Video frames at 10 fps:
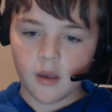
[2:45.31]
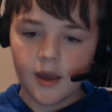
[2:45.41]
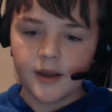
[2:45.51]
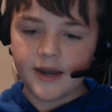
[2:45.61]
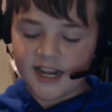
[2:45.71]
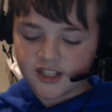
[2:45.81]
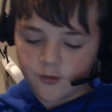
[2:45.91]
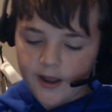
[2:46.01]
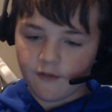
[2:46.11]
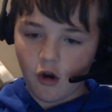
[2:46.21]
Next we
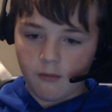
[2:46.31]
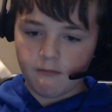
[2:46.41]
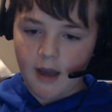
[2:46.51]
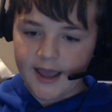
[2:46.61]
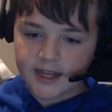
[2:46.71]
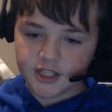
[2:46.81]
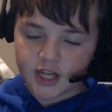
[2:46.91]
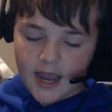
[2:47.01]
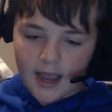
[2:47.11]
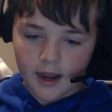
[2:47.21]
have our mic
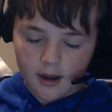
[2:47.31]
jack.